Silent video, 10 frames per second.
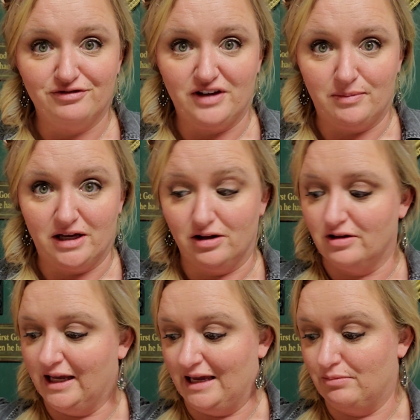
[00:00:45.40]

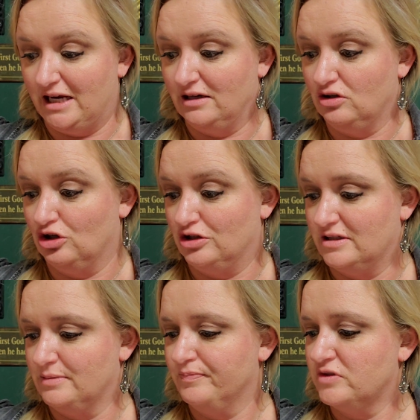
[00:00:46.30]
female handmade
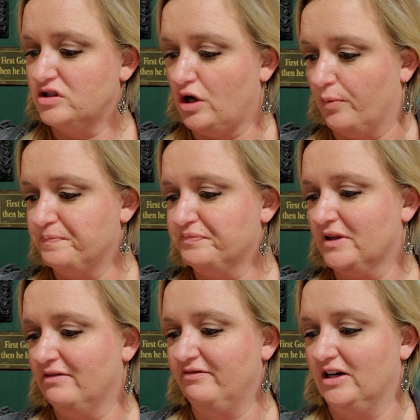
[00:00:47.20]
goods. So
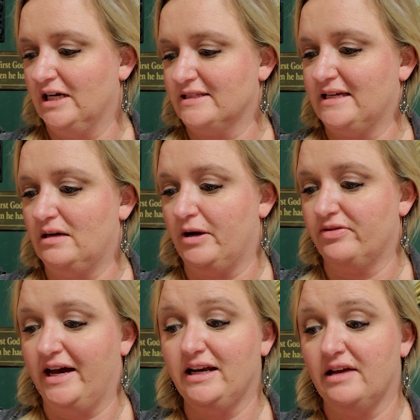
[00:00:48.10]
very excited about
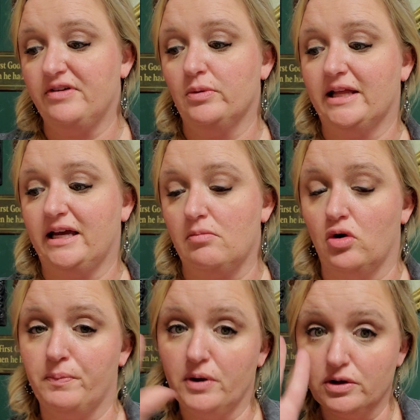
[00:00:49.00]
that. If you would like a
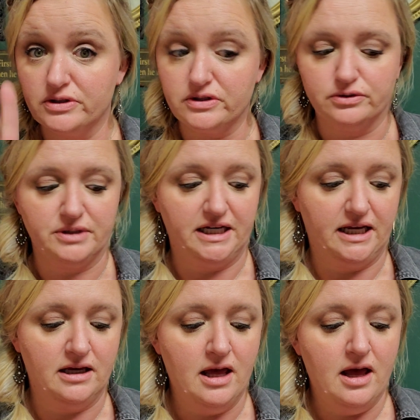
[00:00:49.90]
more personal
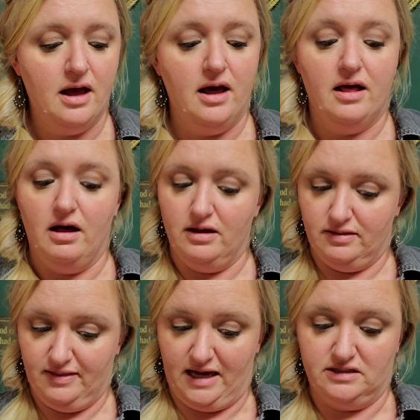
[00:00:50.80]
reading,
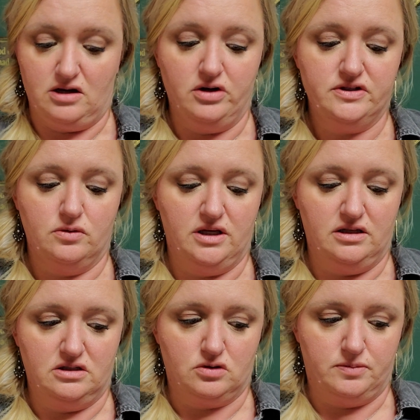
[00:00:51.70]
that is also in the
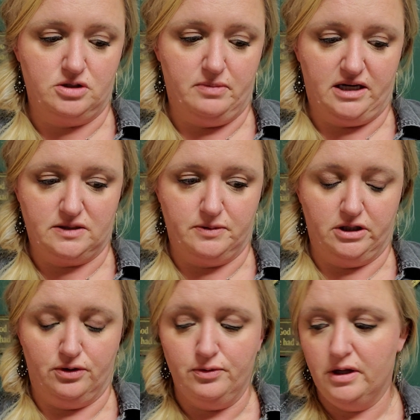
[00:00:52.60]
description box
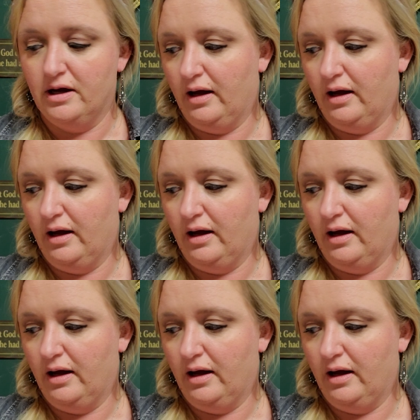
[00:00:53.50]
below.